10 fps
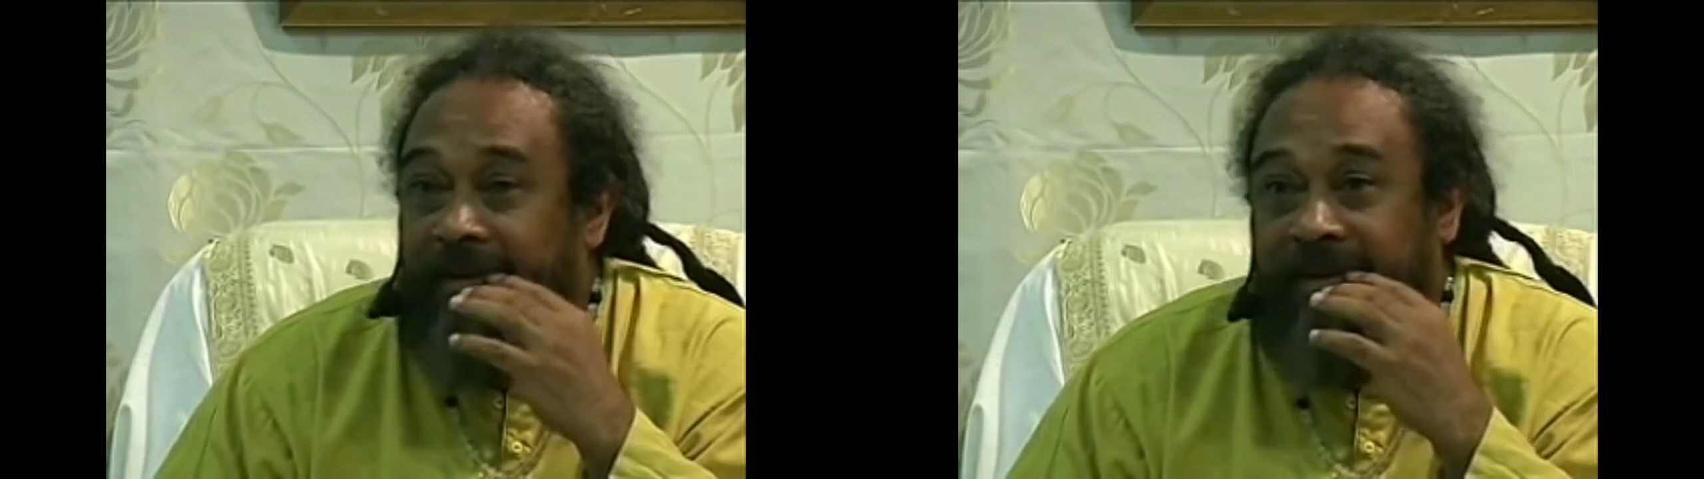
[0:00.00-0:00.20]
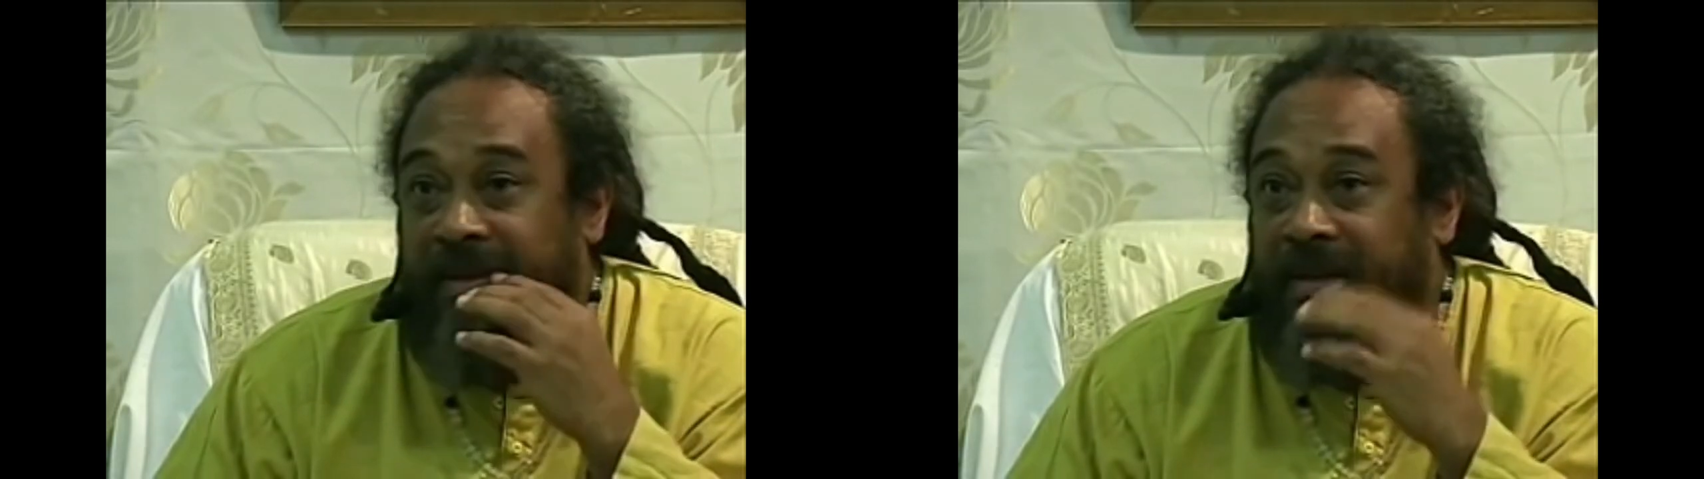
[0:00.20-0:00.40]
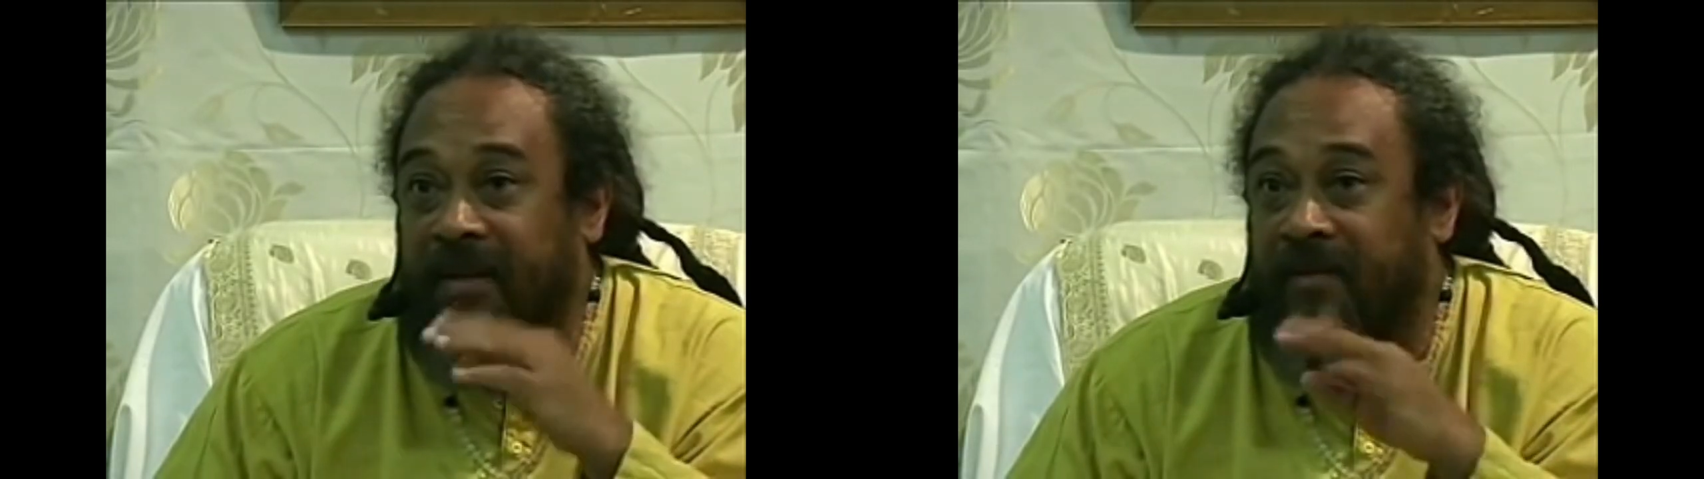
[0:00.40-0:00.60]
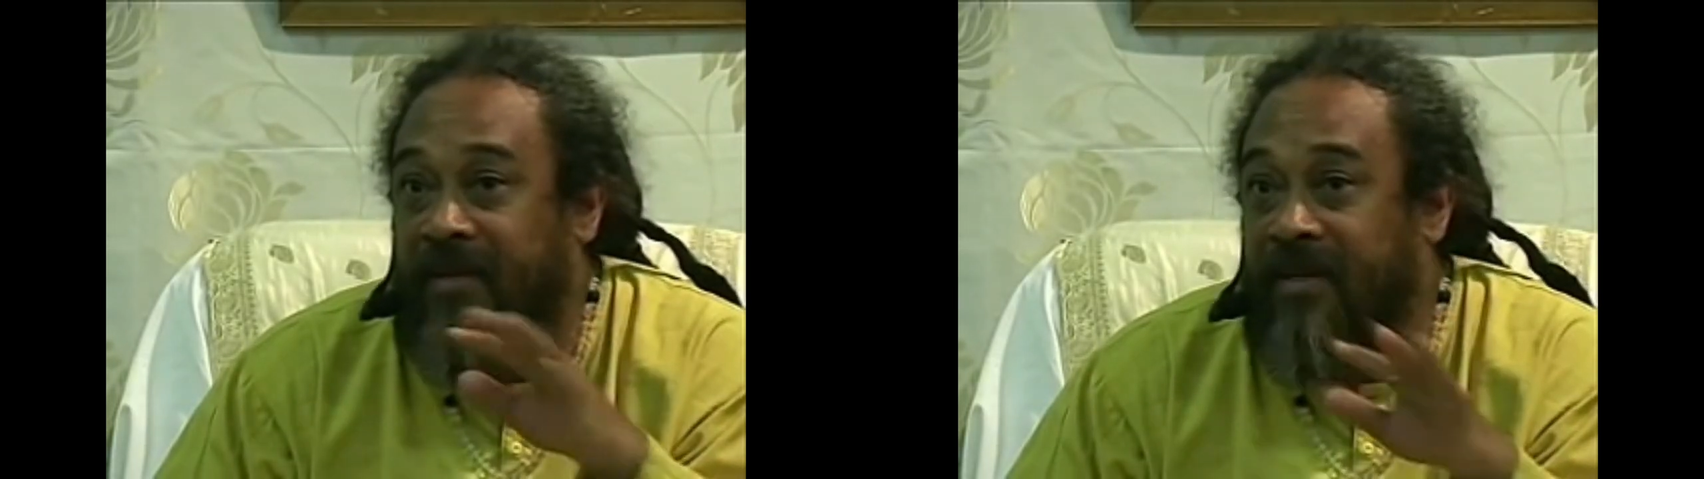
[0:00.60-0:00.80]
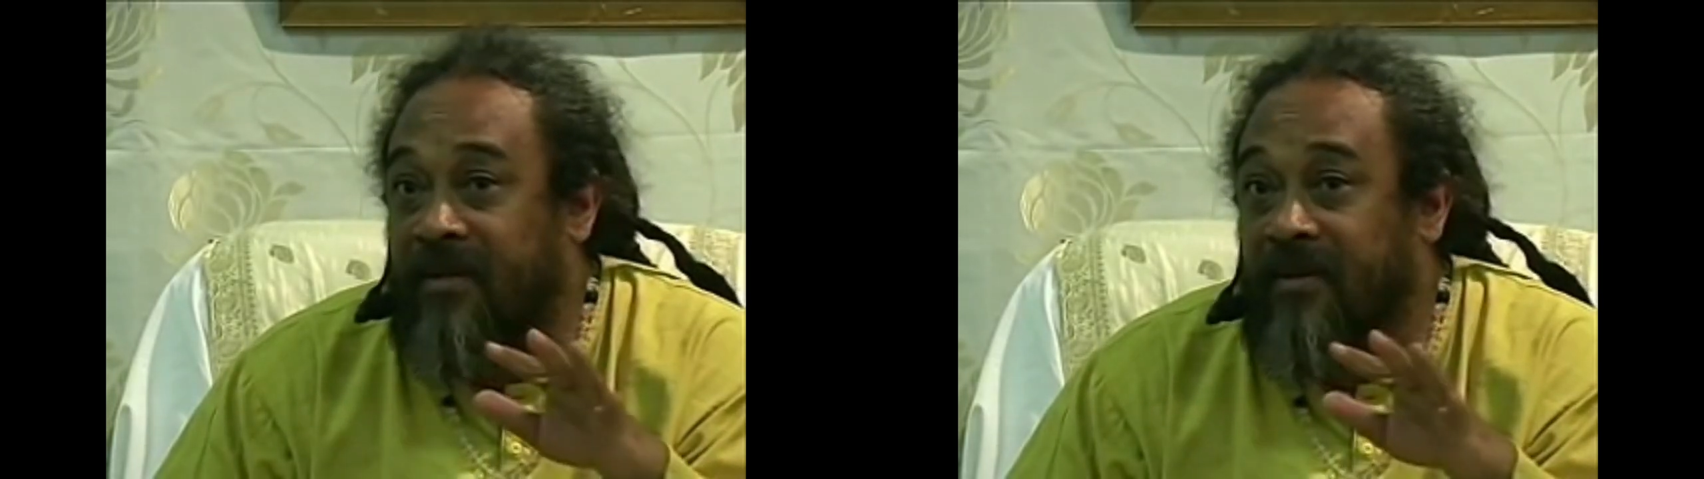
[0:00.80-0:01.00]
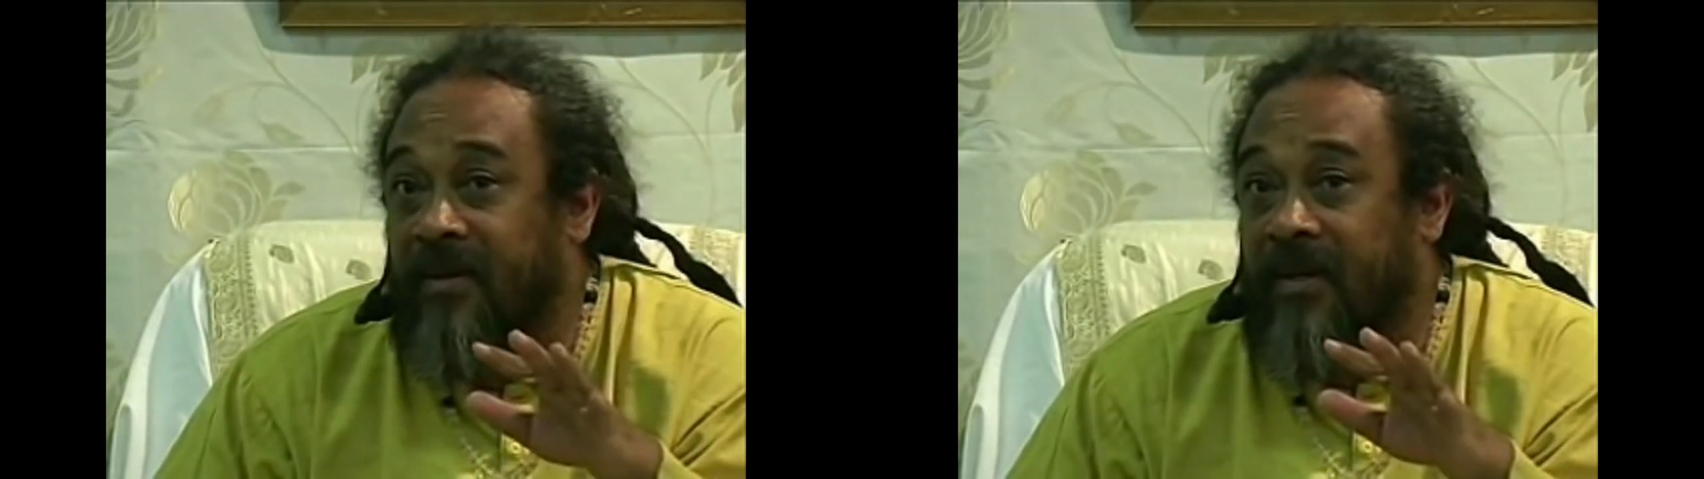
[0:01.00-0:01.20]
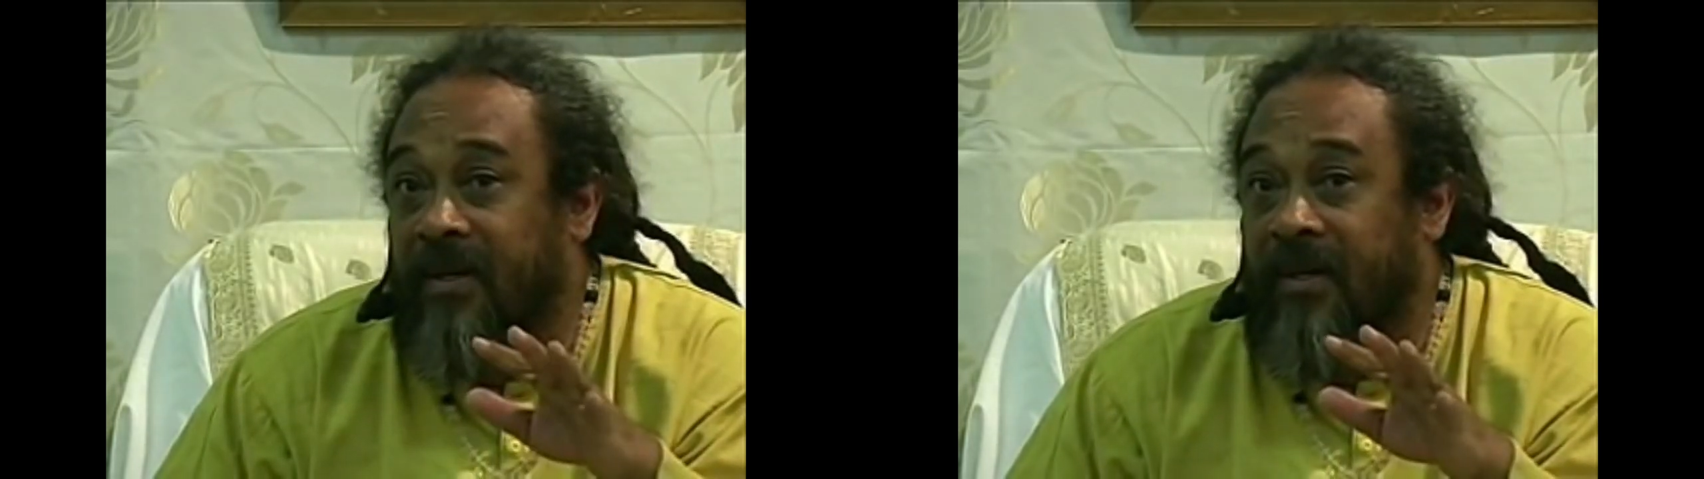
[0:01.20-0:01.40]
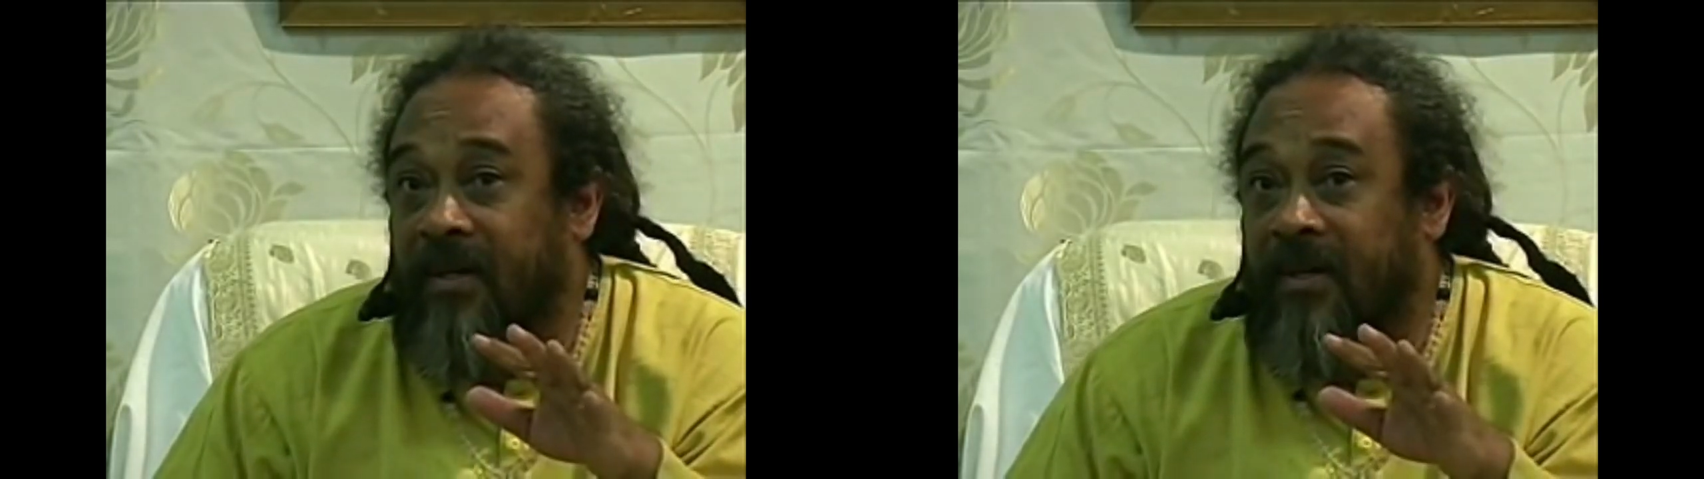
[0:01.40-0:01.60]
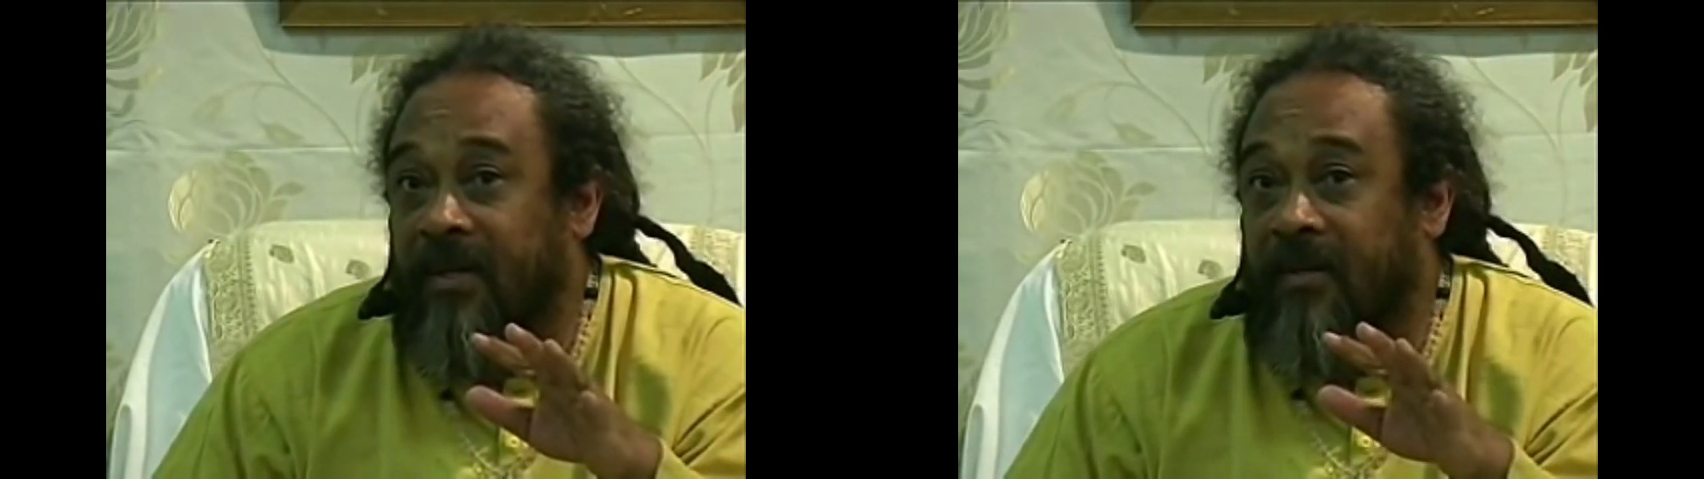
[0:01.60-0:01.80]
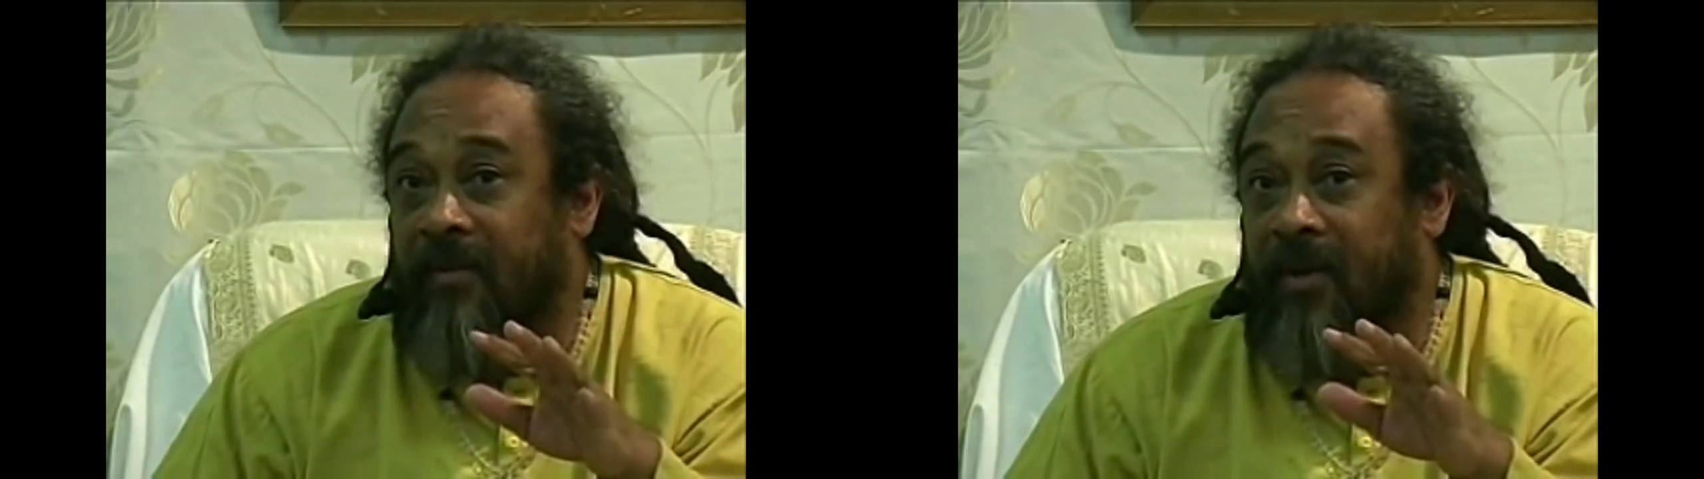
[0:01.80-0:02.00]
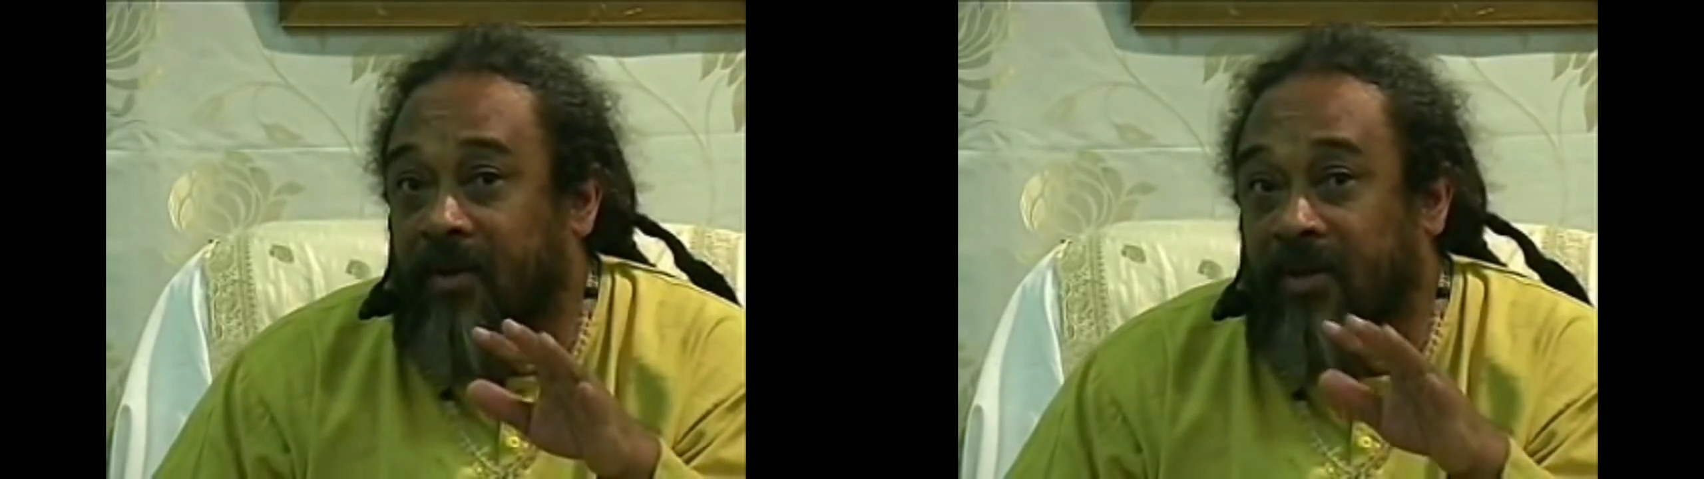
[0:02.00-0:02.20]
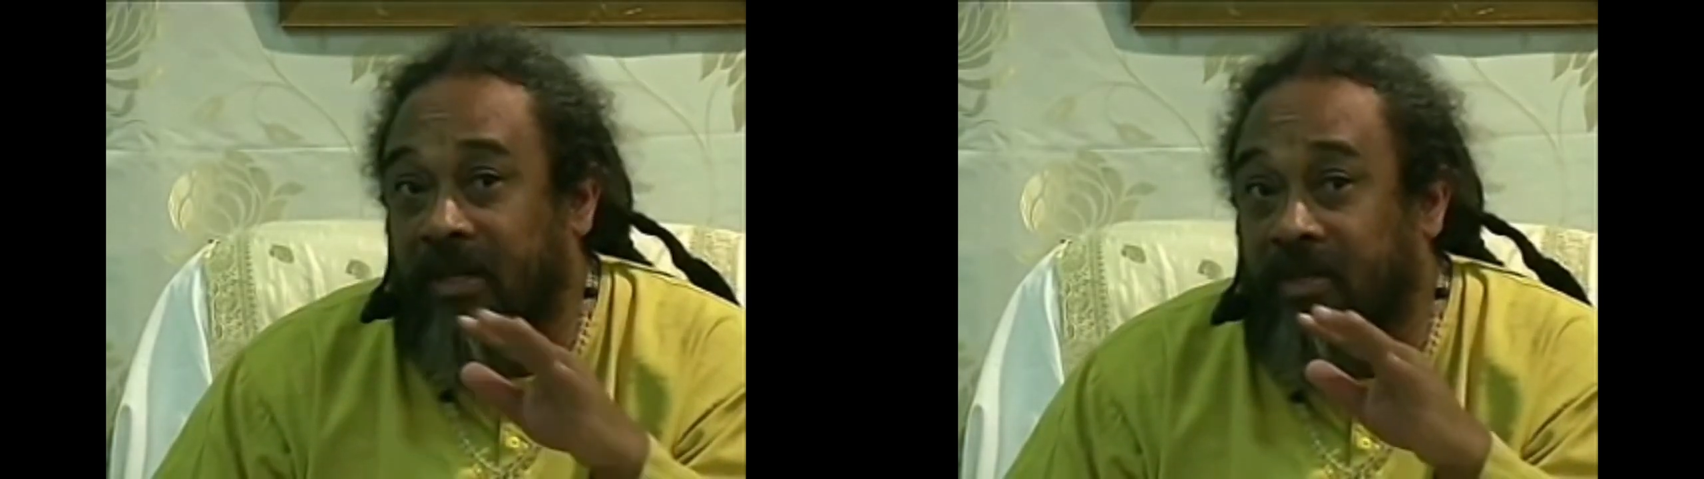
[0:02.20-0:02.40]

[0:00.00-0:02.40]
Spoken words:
Everything. Because